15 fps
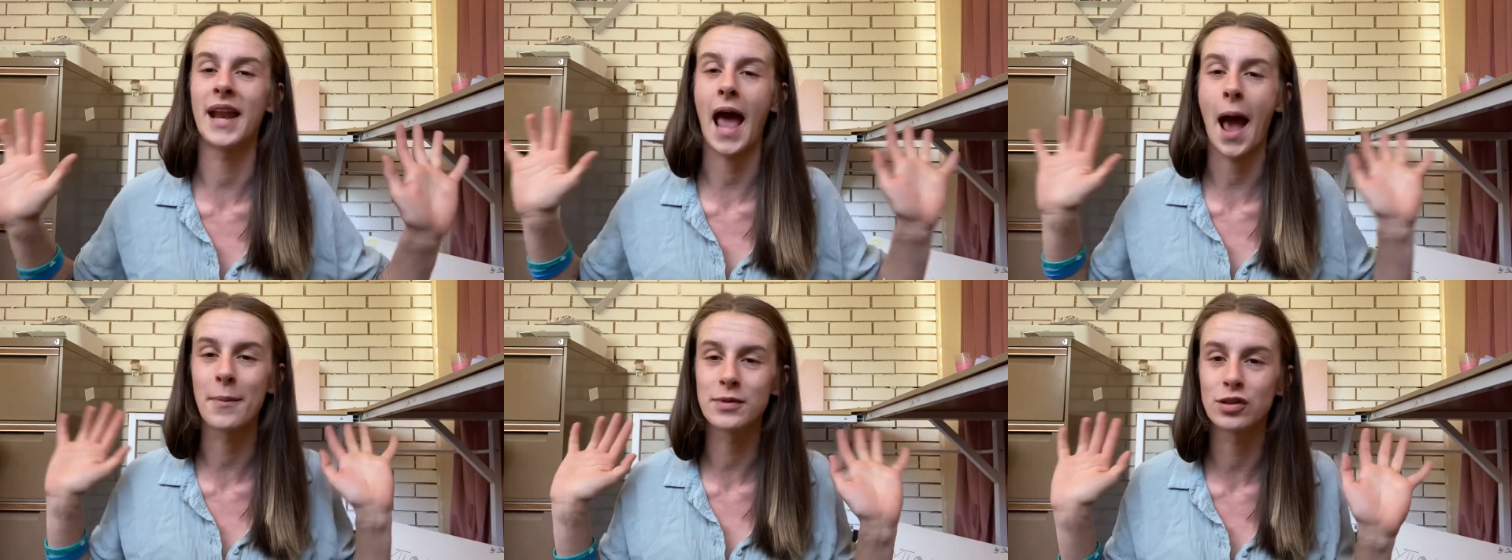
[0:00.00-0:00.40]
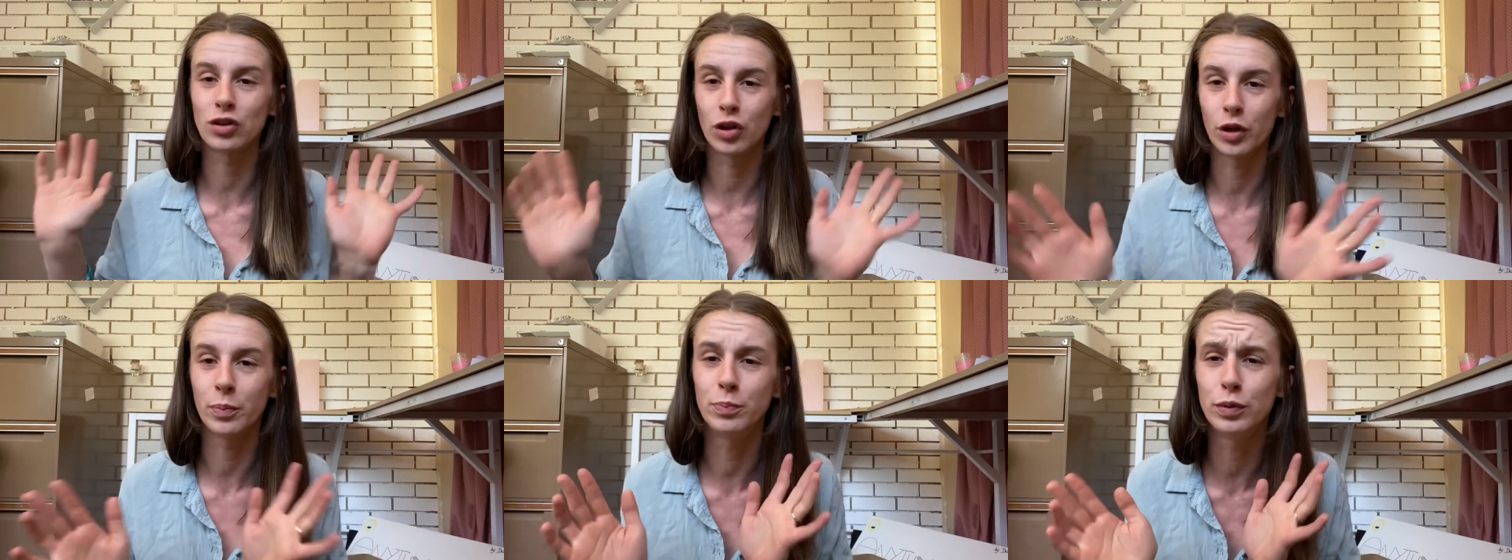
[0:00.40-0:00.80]

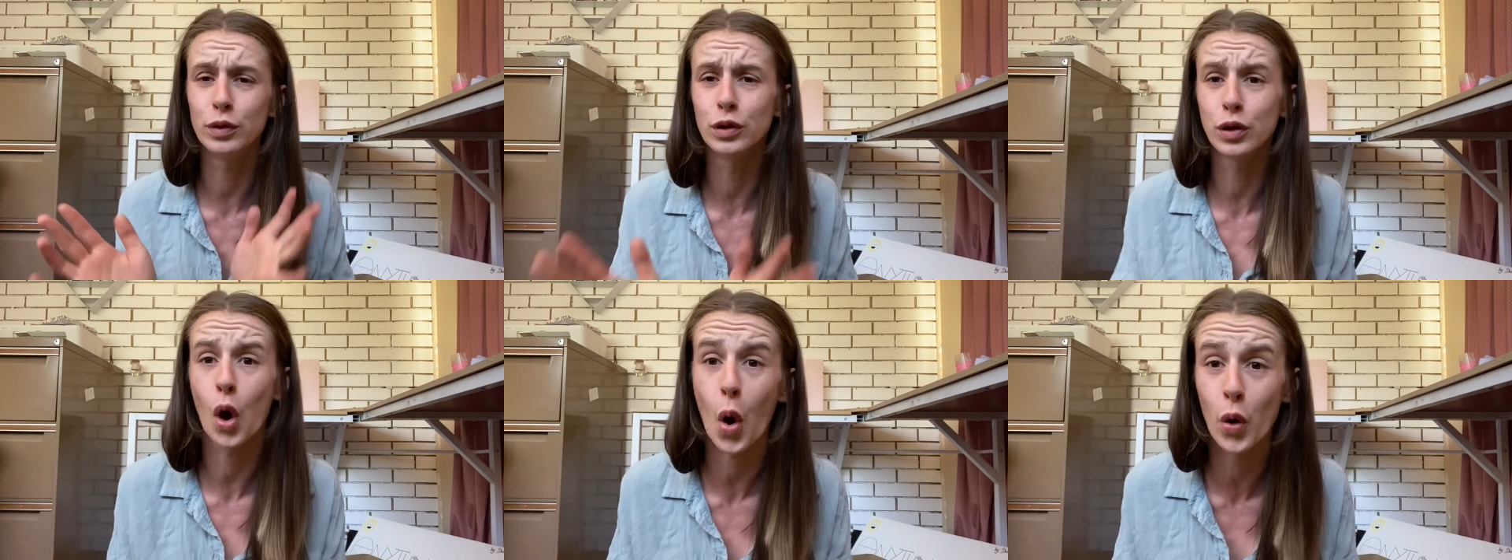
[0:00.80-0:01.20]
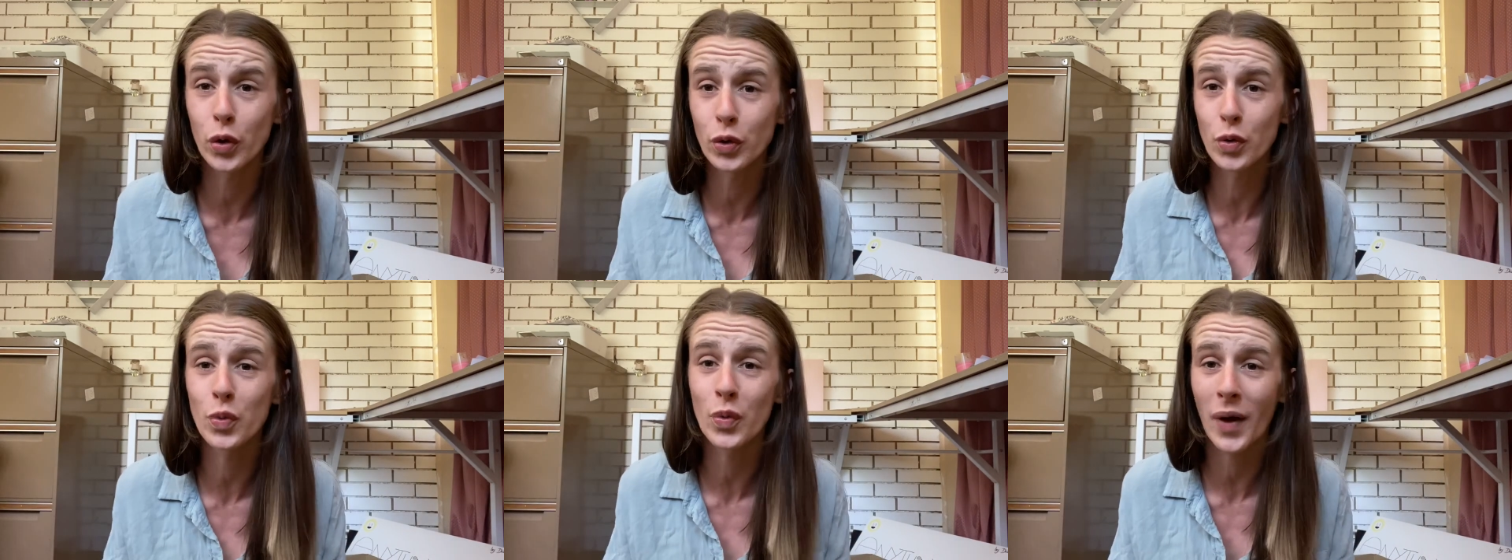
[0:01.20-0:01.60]
absolutely blown
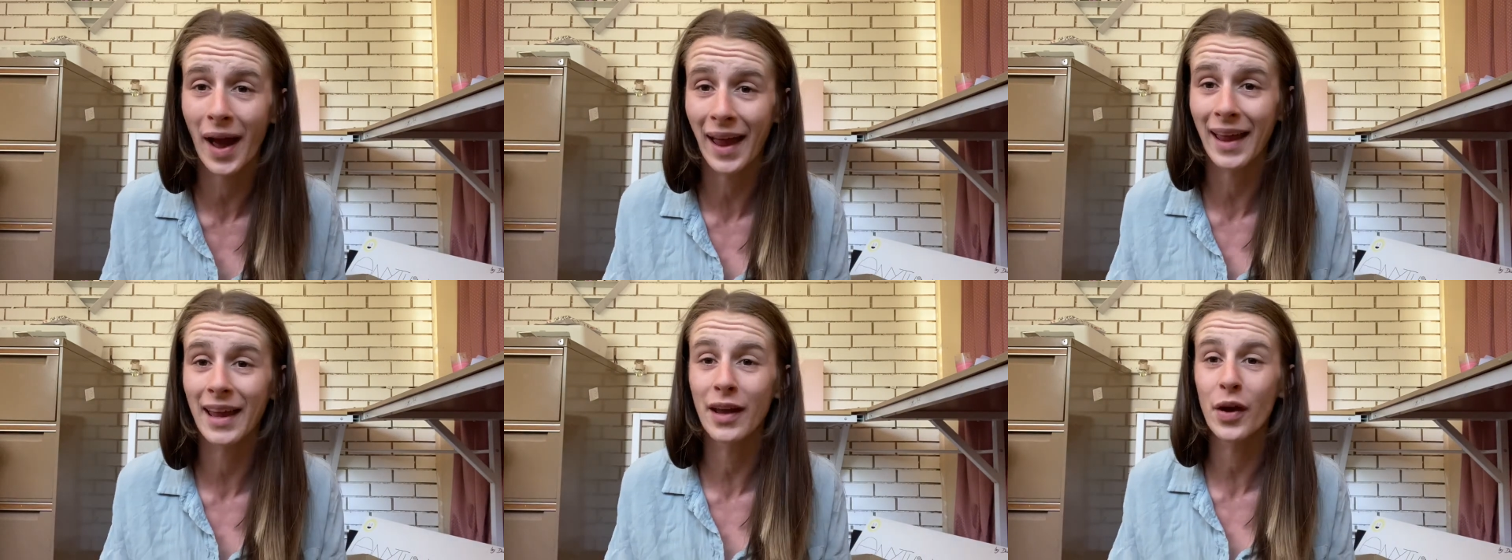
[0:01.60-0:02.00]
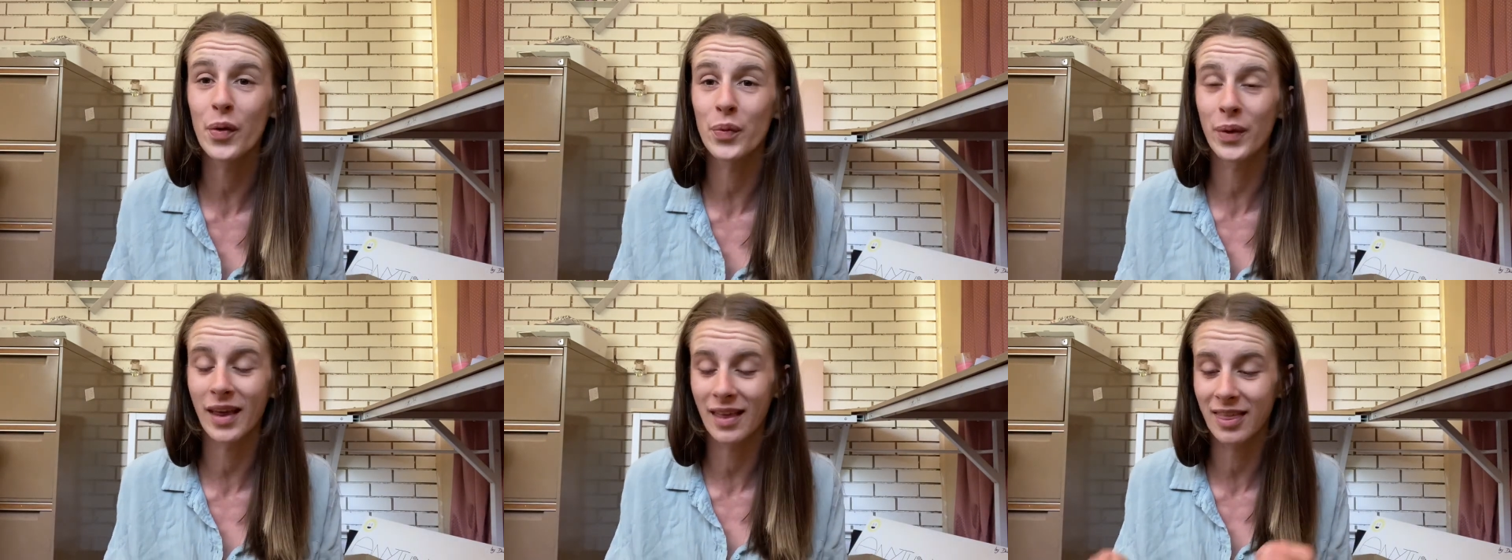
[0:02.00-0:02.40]
away
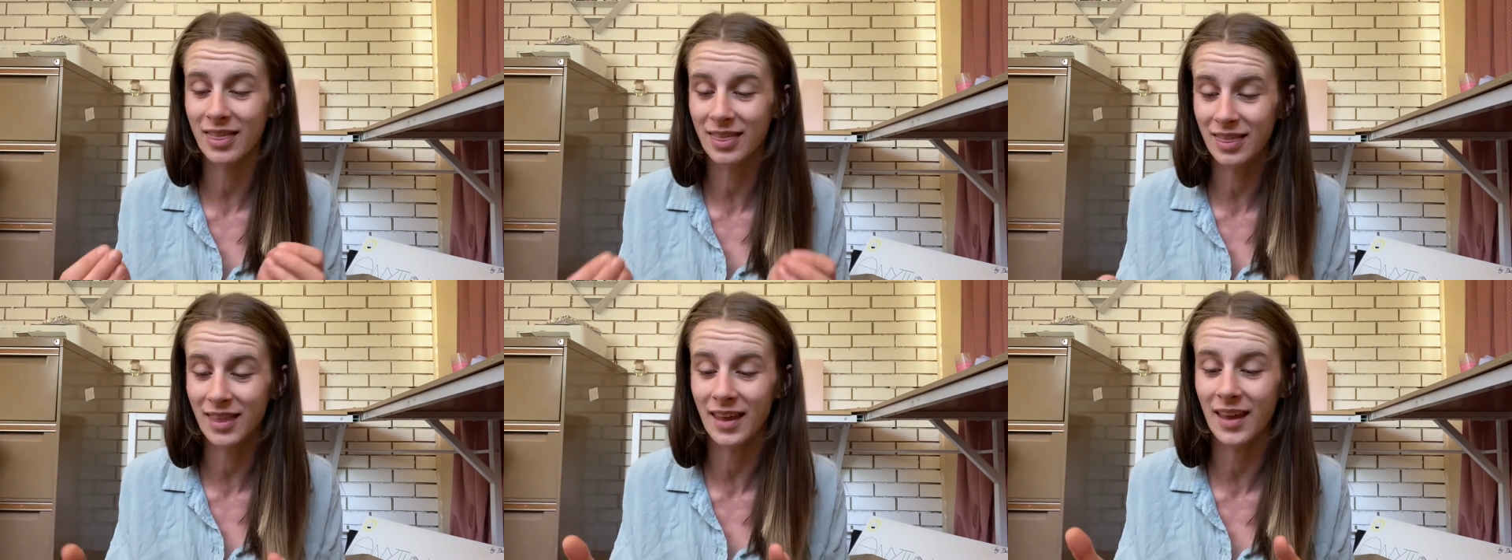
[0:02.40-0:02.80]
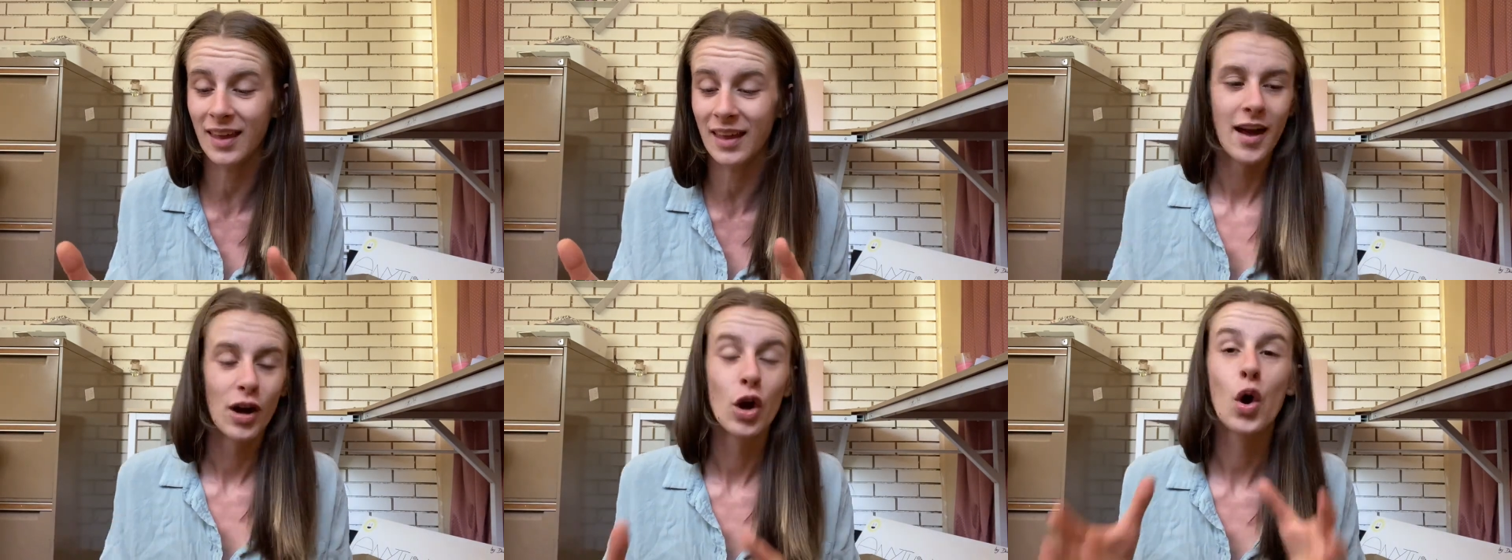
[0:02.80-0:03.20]
with the